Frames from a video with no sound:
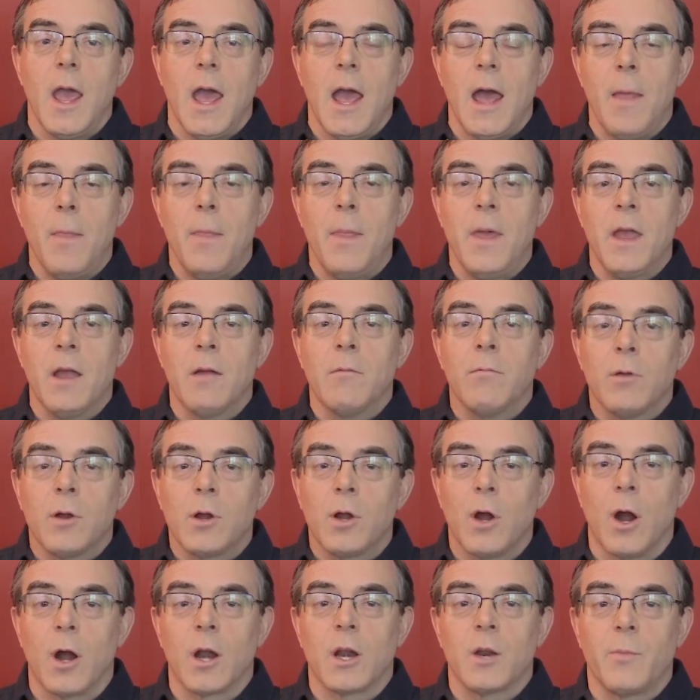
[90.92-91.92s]
And they are
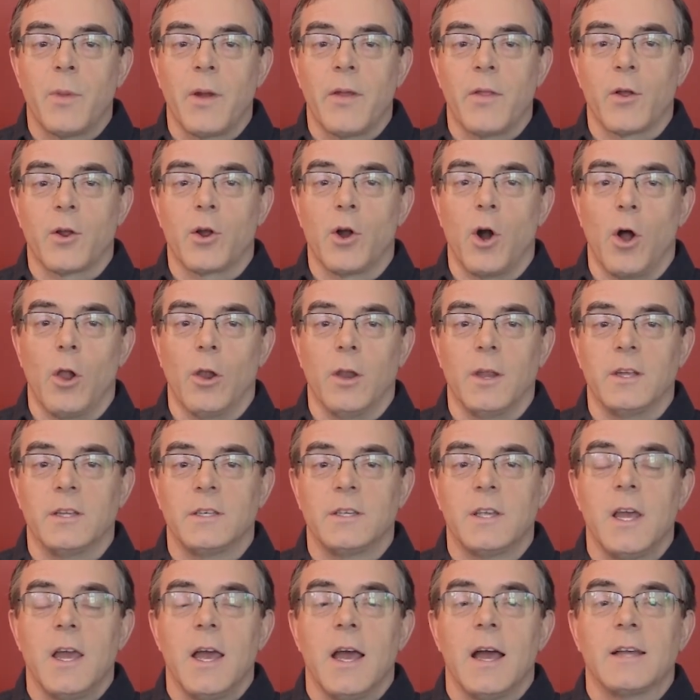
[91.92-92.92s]
regarded by their
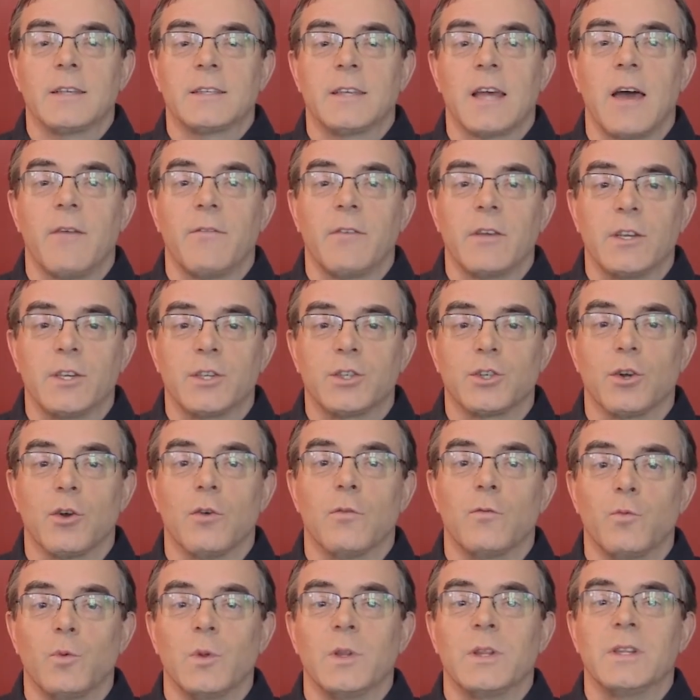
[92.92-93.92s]
colleagues as having
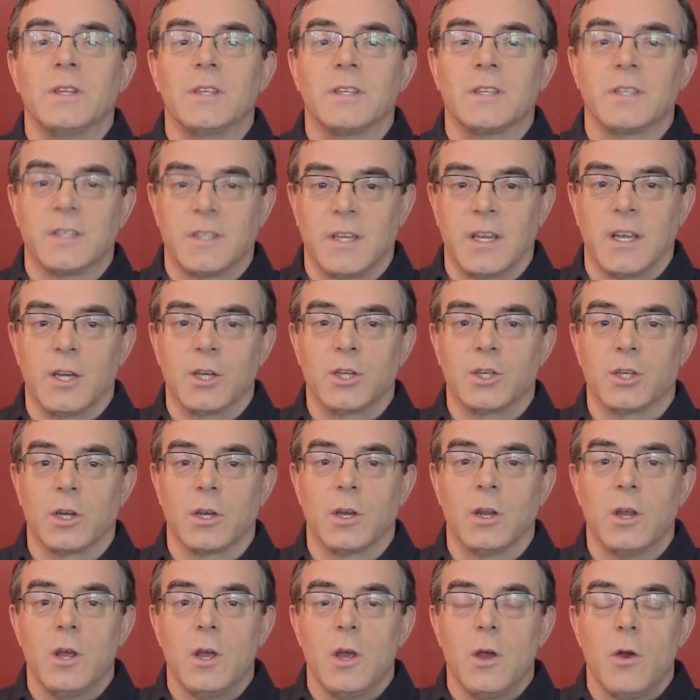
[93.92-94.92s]
served with
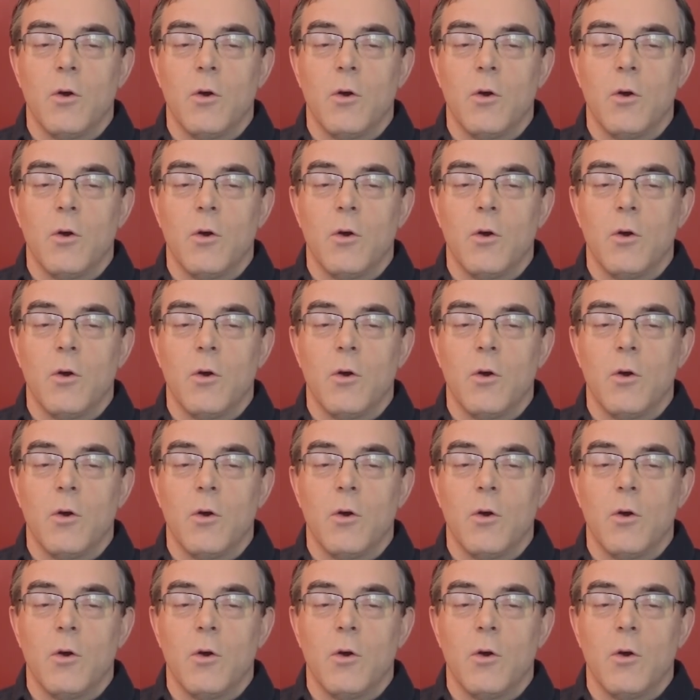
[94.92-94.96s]
distinction,